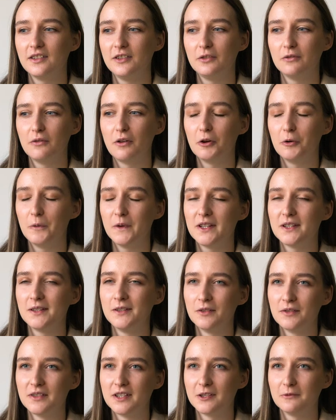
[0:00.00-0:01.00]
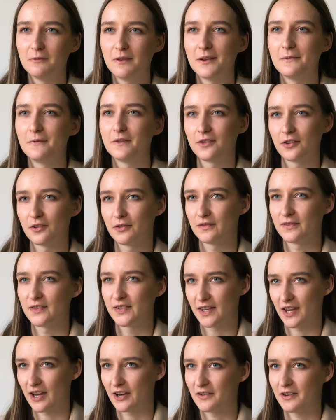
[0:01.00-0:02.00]
you'll always notice wedding
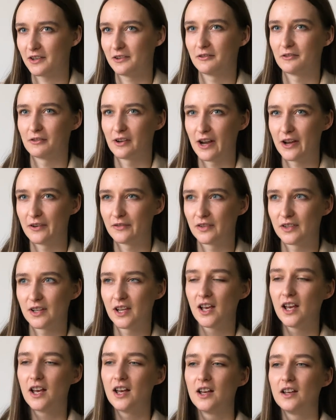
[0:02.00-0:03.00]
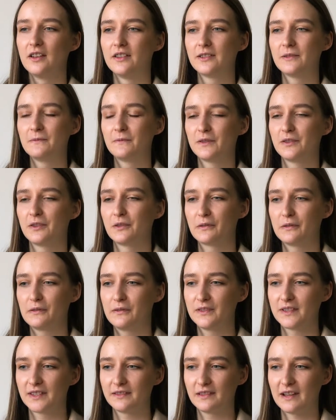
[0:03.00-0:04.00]
photographers carry around. Some
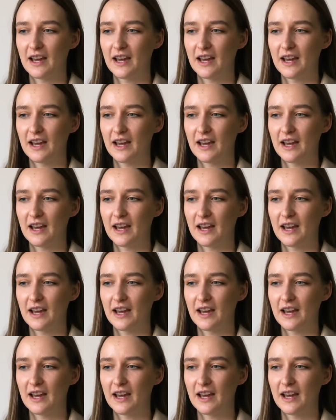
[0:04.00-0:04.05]
photographers